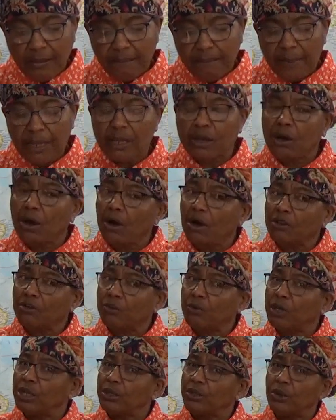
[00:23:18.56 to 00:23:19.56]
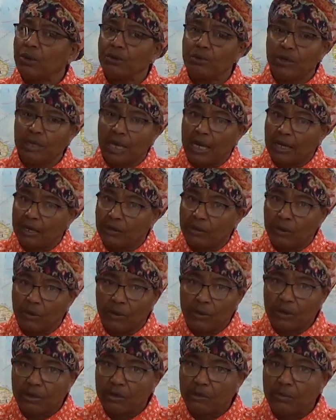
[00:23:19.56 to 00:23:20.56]
Because we know not
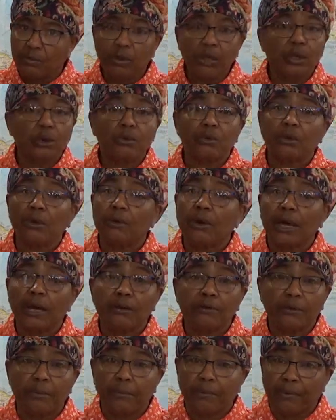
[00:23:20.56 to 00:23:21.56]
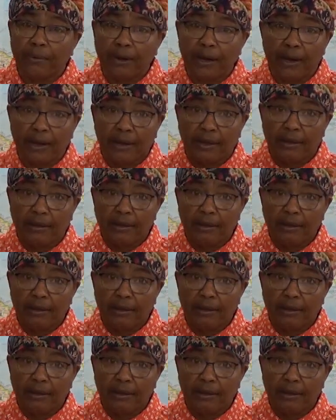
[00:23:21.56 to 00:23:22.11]
we don't know how to pray